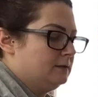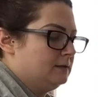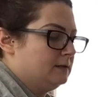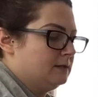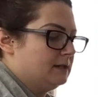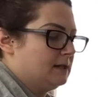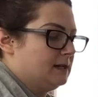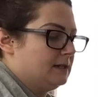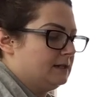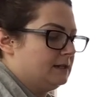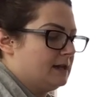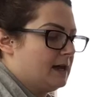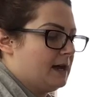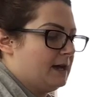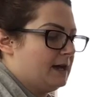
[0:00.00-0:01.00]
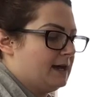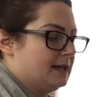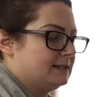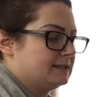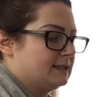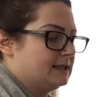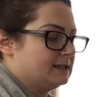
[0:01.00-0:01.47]
Again, not
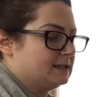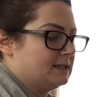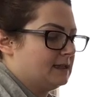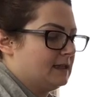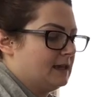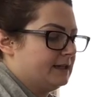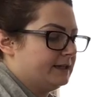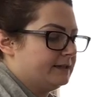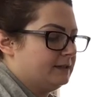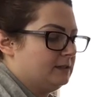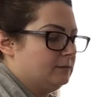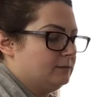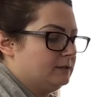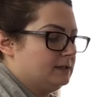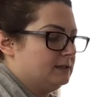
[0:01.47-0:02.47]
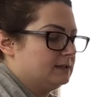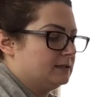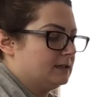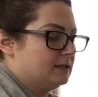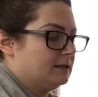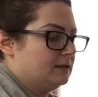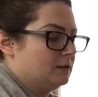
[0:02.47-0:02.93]
as aesthetically
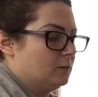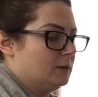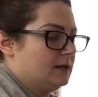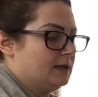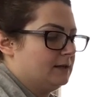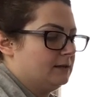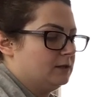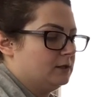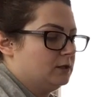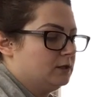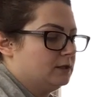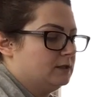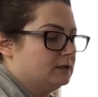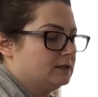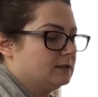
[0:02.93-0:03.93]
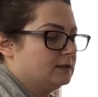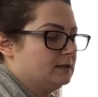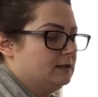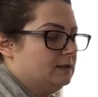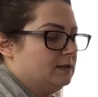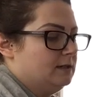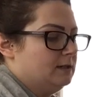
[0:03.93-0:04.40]
pleasing the way it looks,
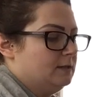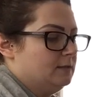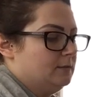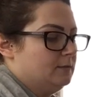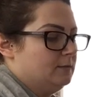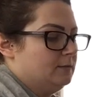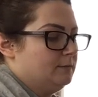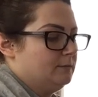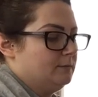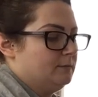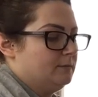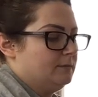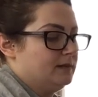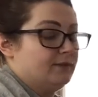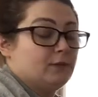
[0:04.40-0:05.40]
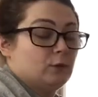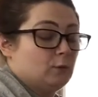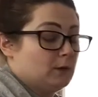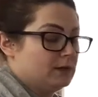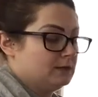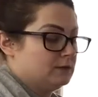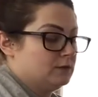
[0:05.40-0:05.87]
but if you
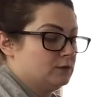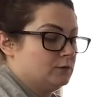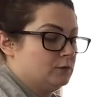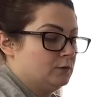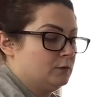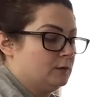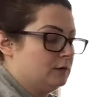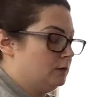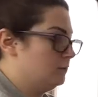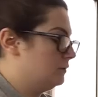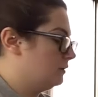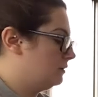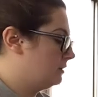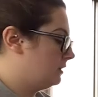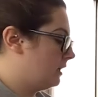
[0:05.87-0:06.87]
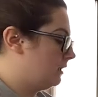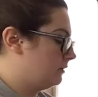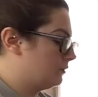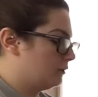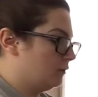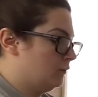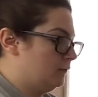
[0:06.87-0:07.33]
wanted to, you could
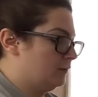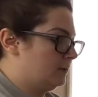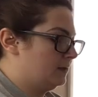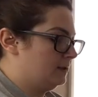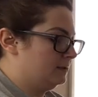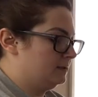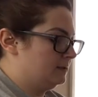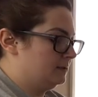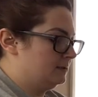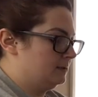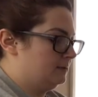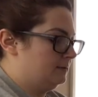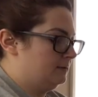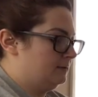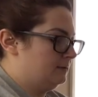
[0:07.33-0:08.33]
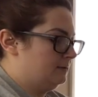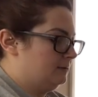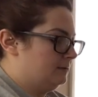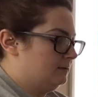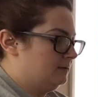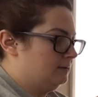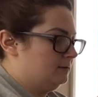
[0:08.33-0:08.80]
color over this.
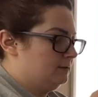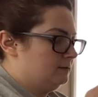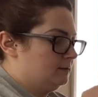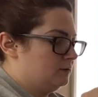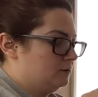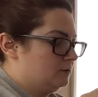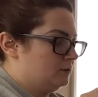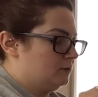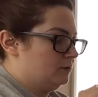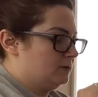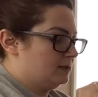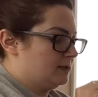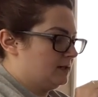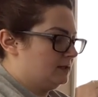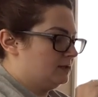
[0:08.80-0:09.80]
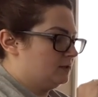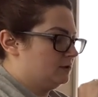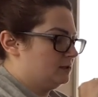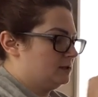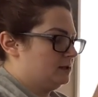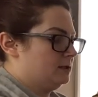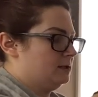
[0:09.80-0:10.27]
So 2 sides are
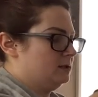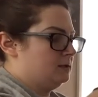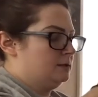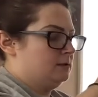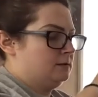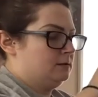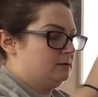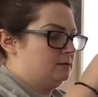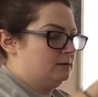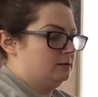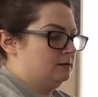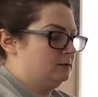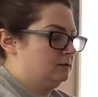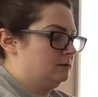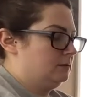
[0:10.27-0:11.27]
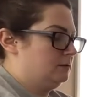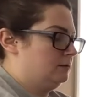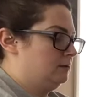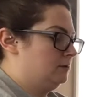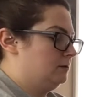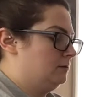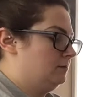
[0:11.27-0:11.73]
done.
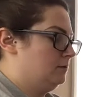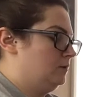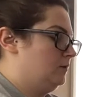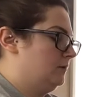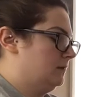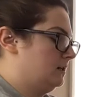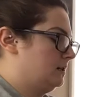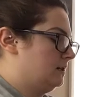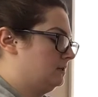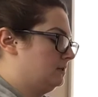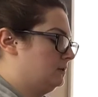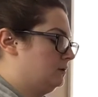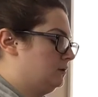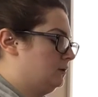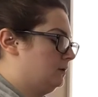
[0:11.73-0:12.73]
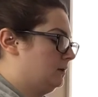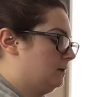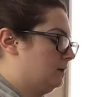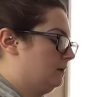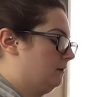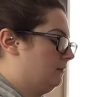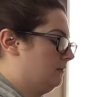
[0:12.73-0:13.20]
Moving on to
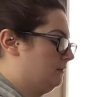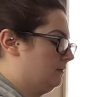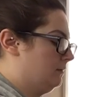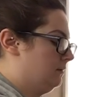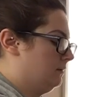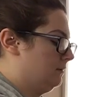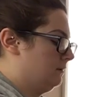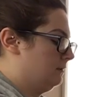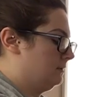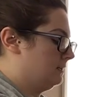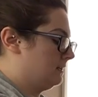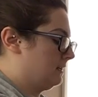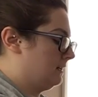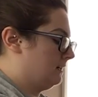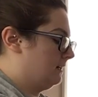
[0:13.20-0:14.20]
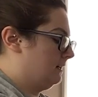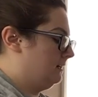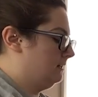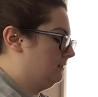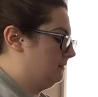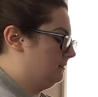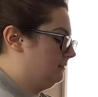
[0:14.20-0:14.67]
our 3rd side.